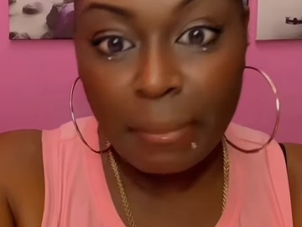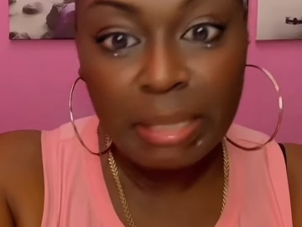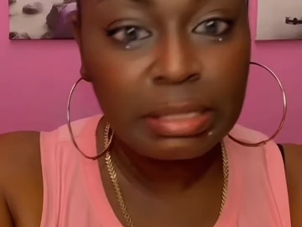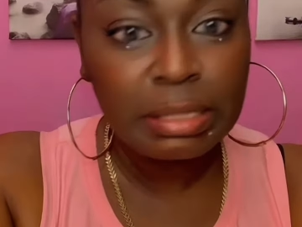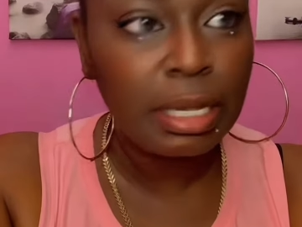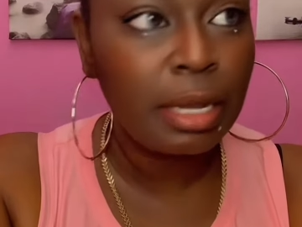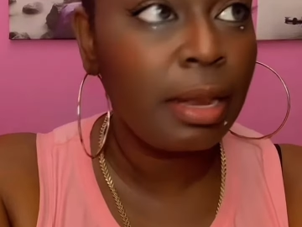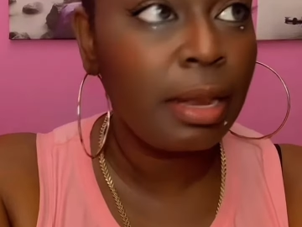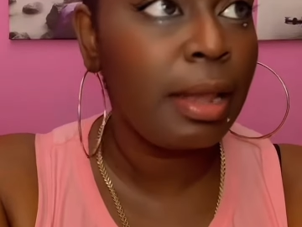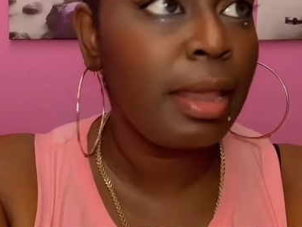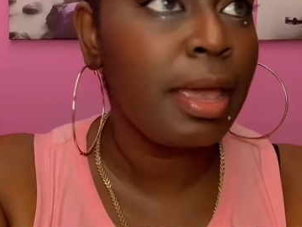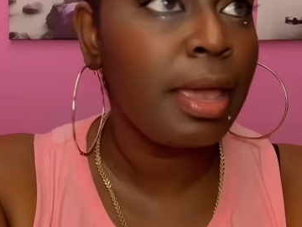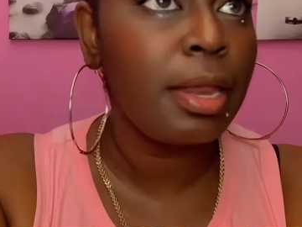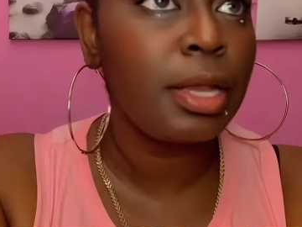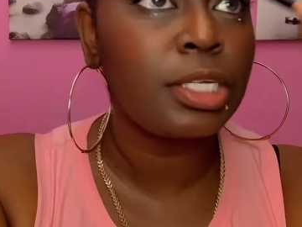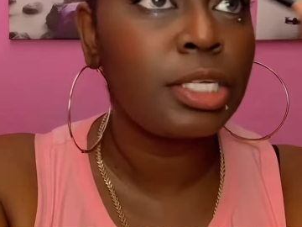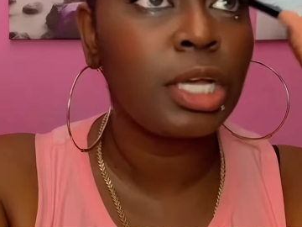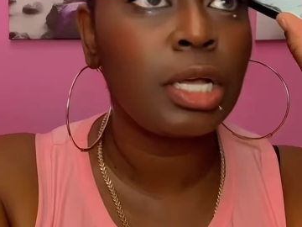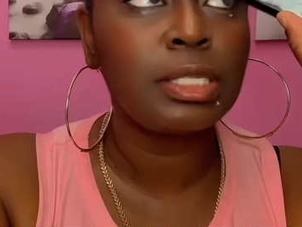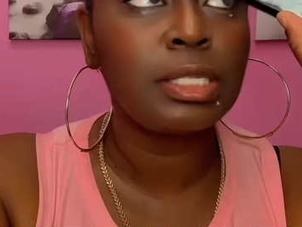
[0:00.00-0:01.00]
Me say the
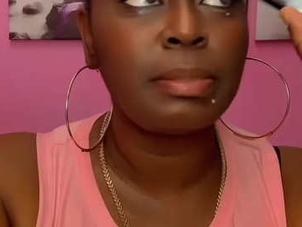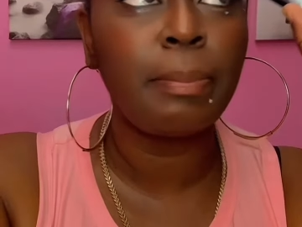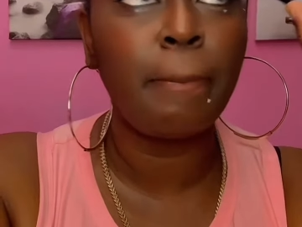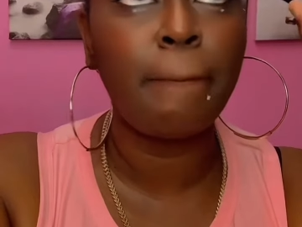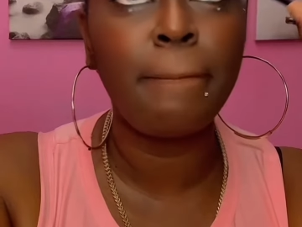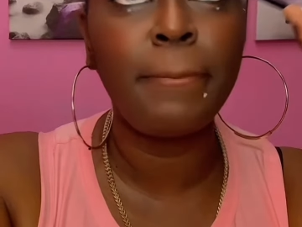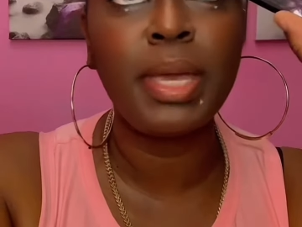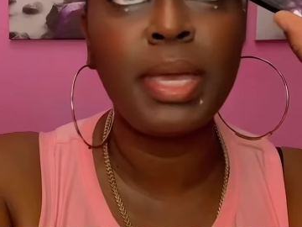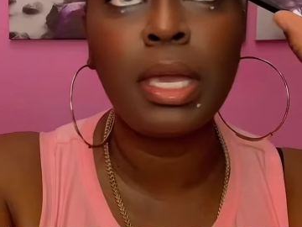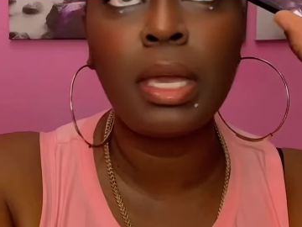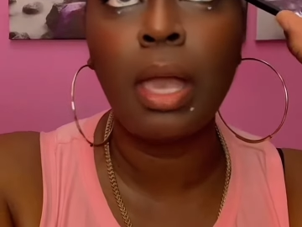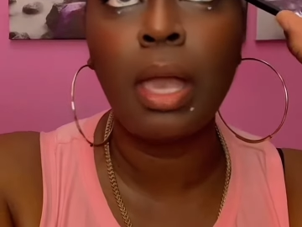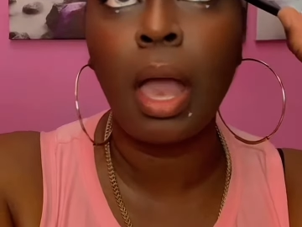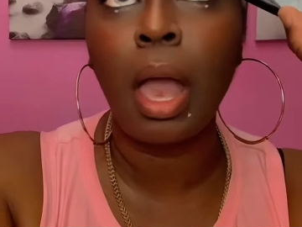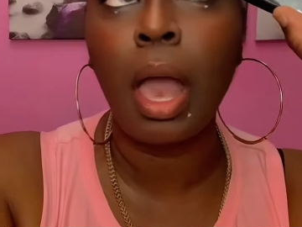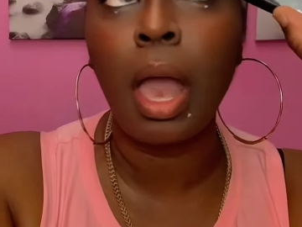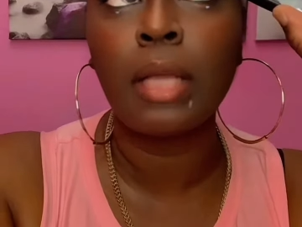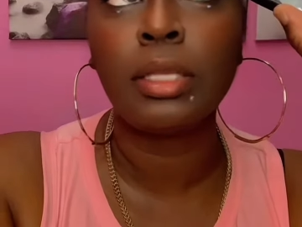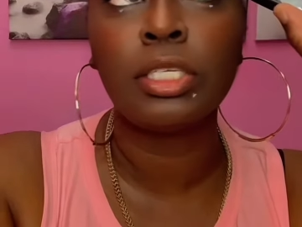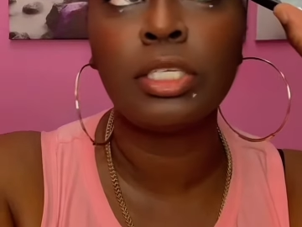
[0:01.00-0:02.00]
lady just big
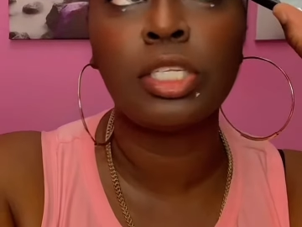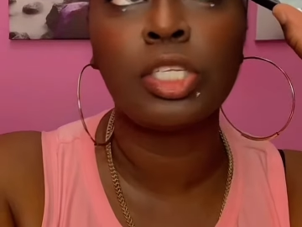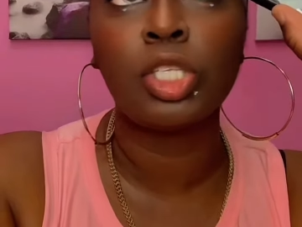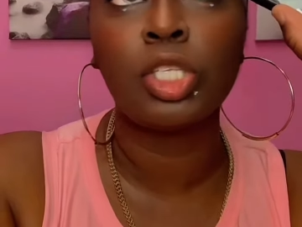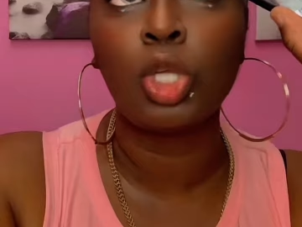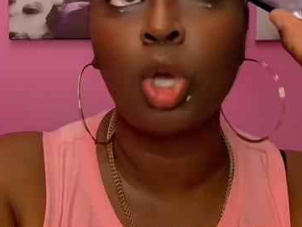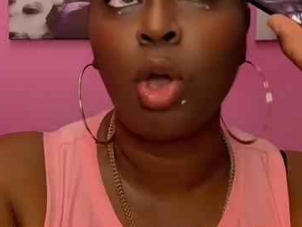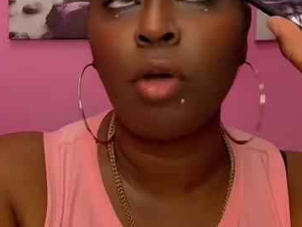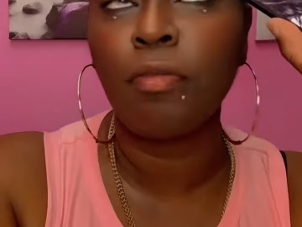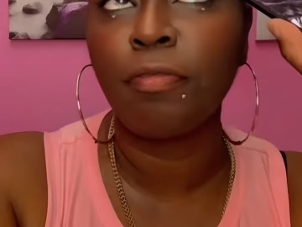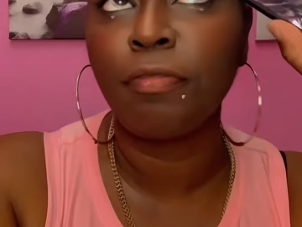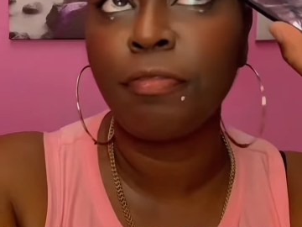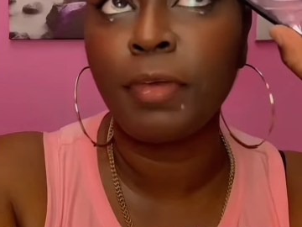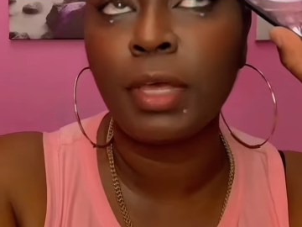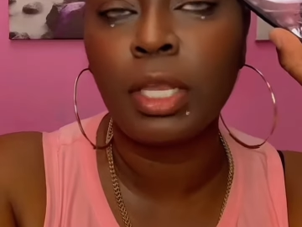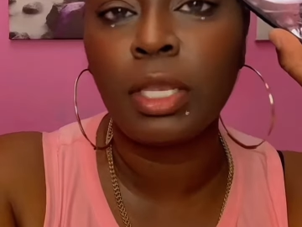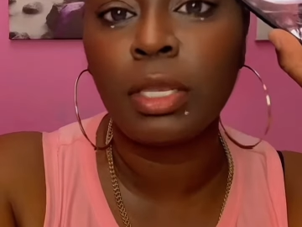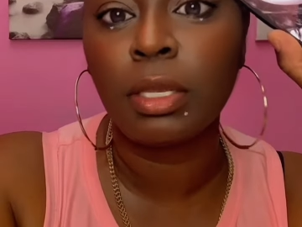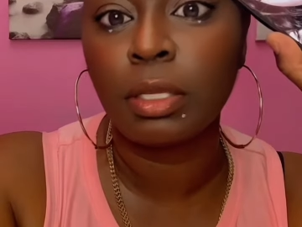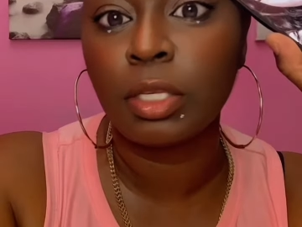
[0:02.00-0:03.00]
and
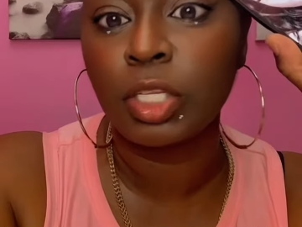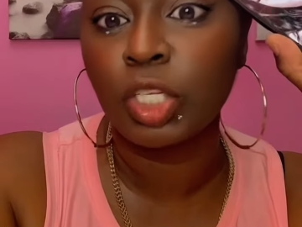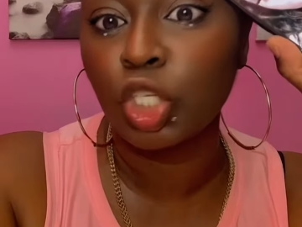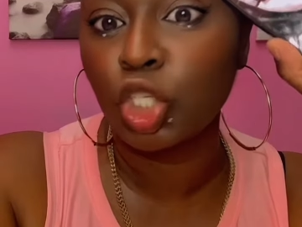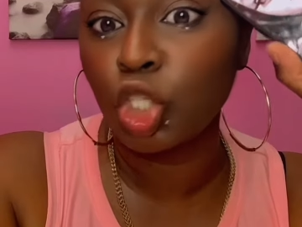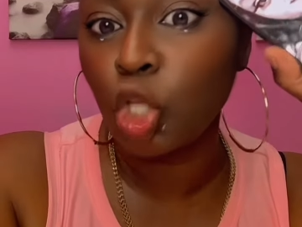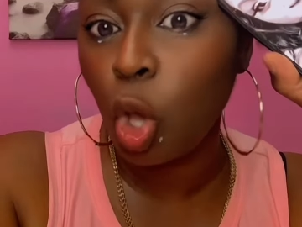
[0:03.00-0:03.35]
stuffy.